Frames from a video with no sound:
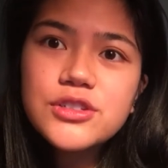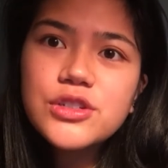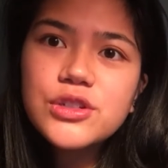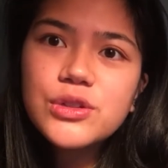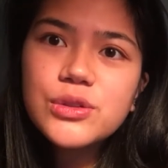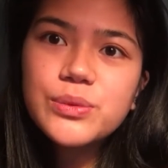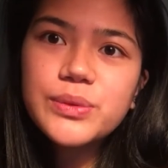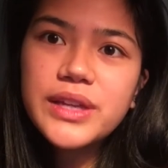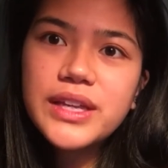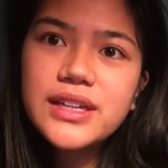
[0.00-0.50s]

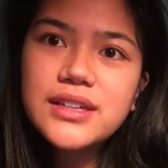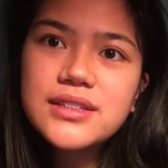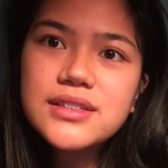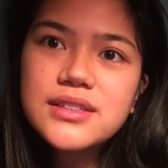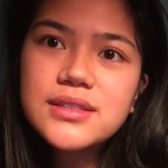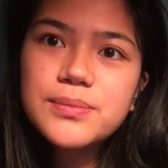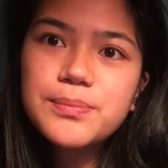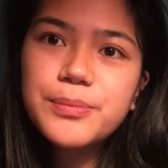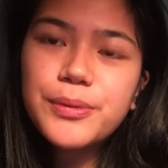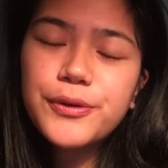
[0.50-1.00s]
2
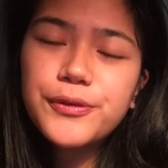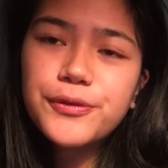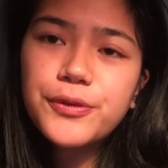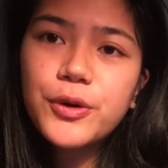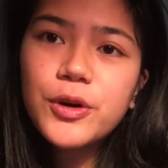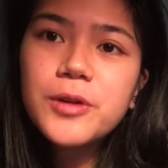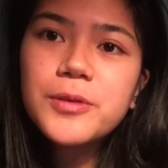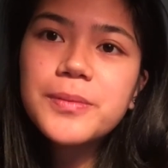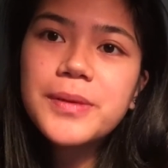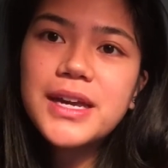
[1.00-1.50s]
weeks
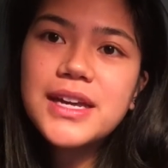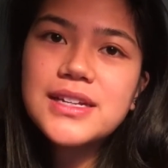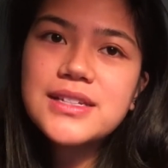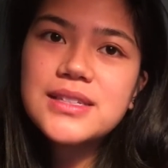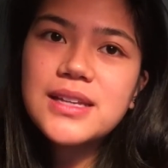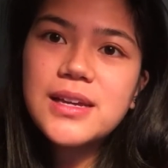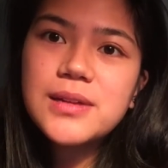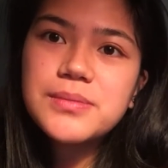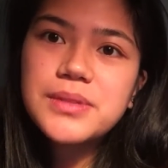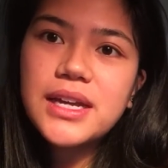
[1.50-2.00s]
before my
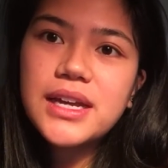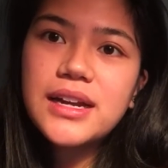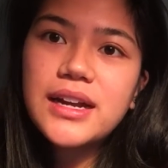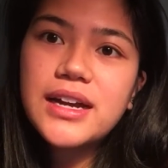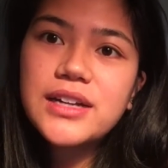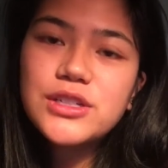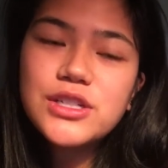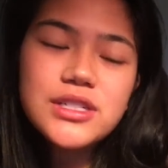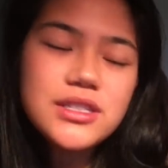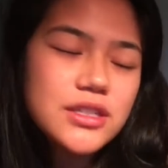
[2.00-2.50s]
exam date,
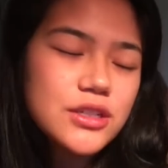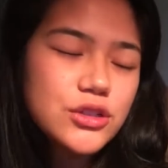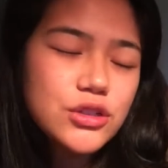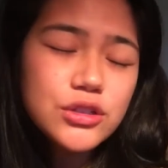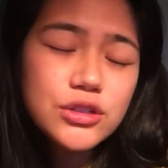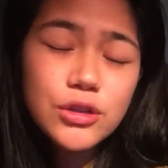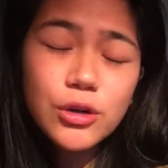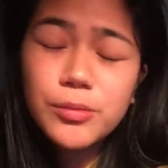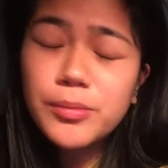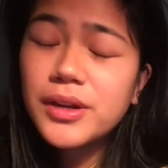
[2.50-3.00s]
I just did
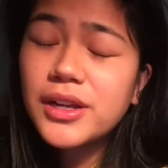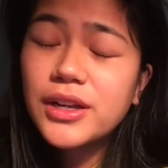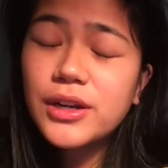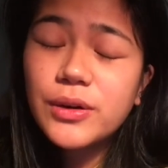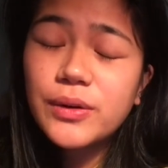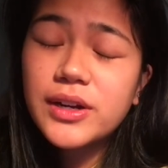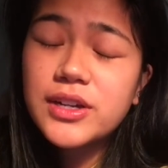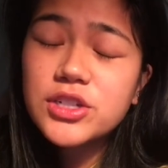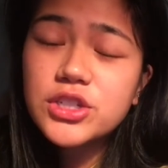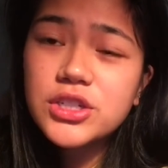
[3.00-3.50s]
so many
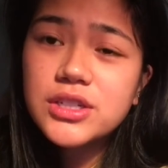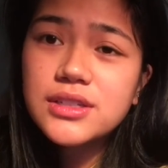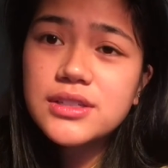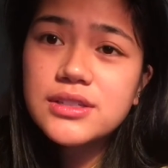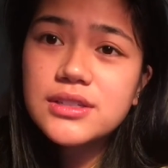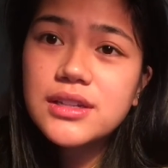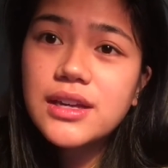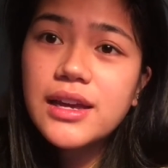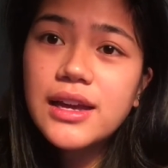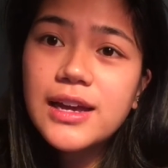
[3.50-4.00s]

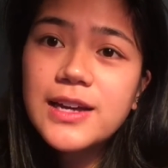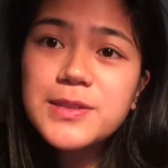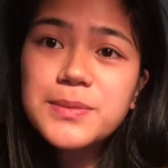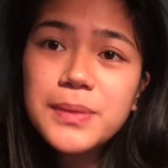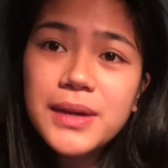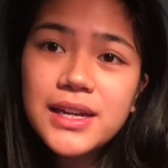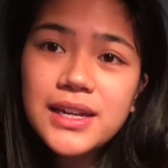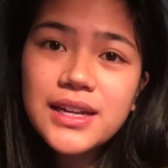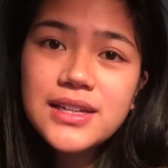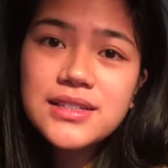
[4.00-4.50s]
questions, as
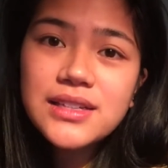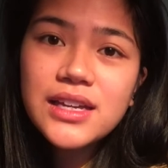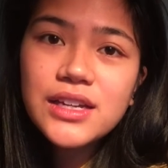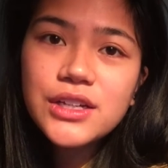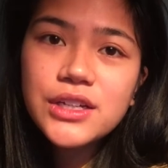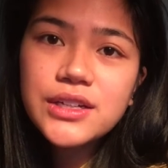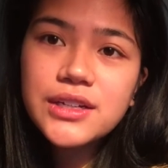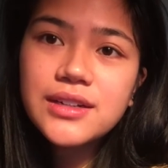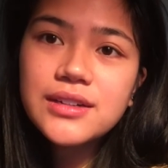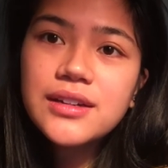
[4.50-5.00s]
many as I
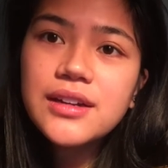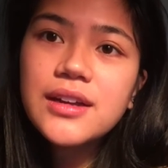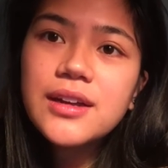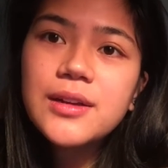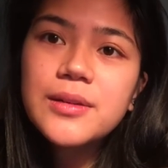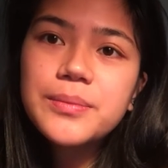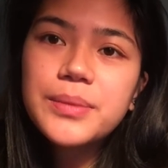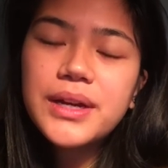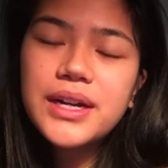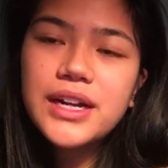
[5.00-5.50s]
could,
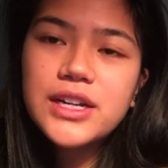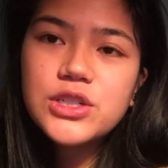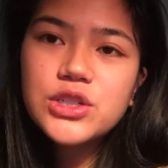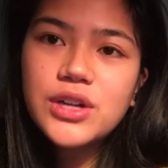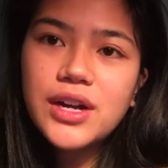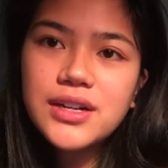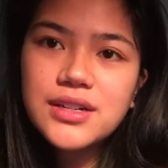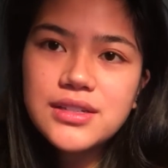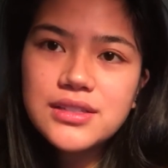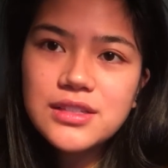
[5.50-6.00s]
but I
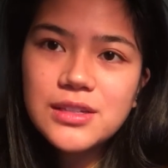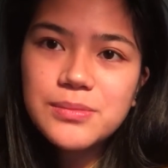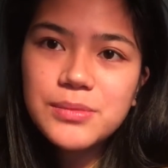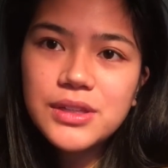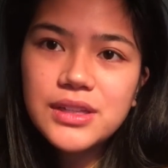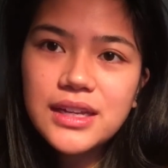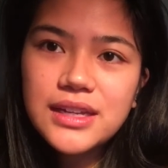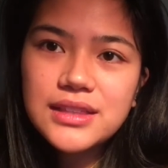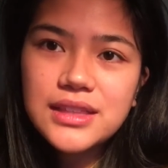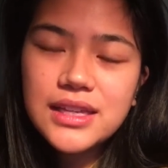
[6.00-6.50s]
tried to
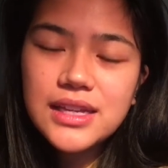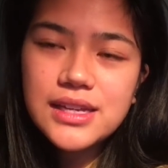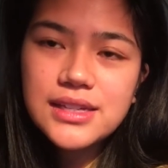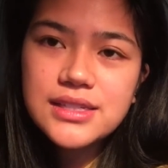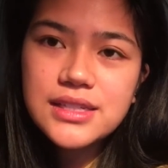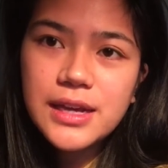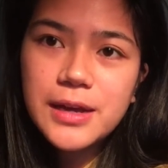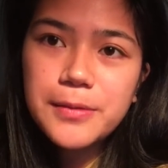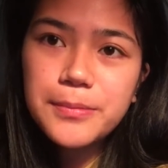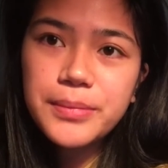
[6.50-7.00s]
simulate the
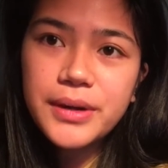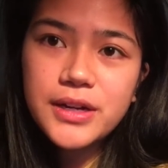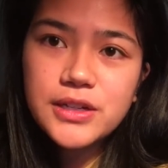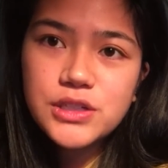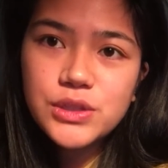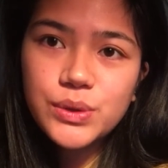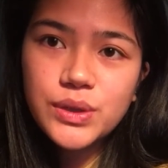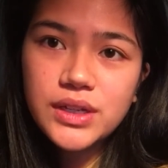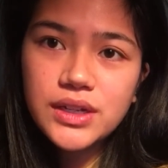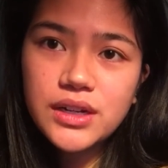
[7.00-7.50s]
exam by
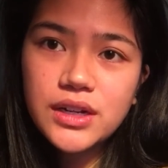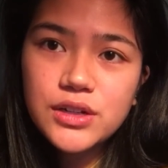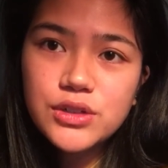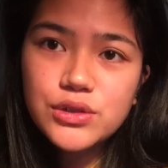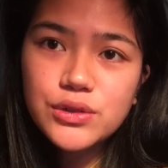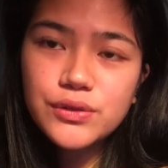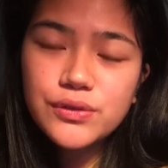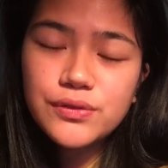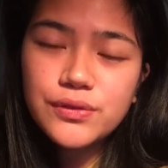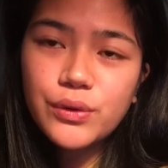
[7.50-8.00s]
doing
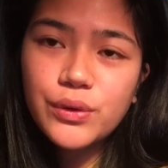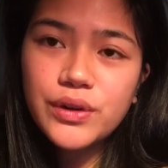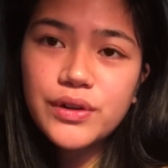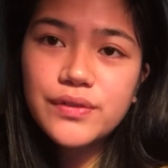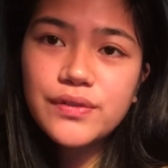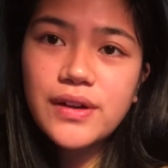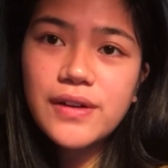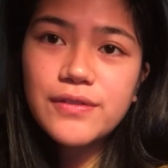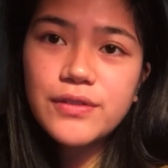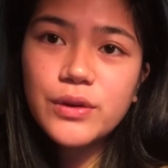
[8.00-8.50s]

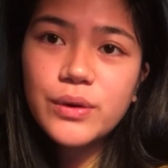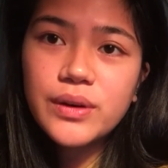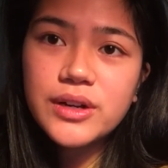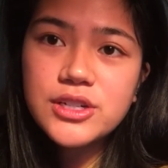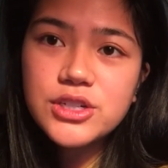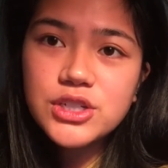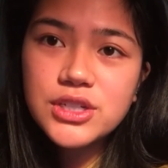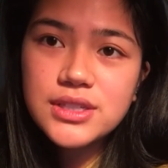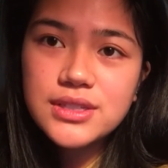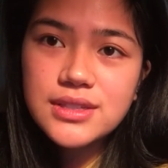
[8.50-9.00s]
145
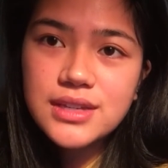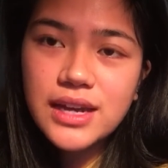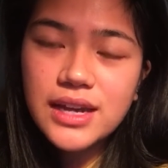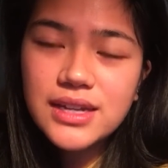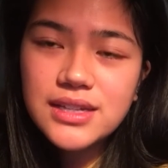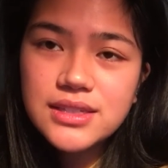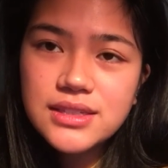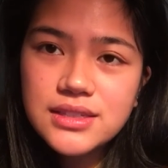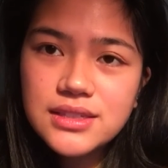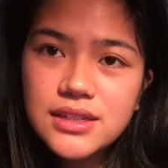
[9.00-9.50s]
question
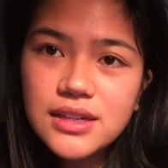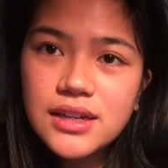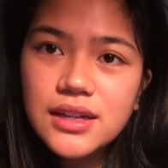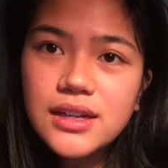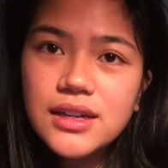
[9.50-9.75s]
tests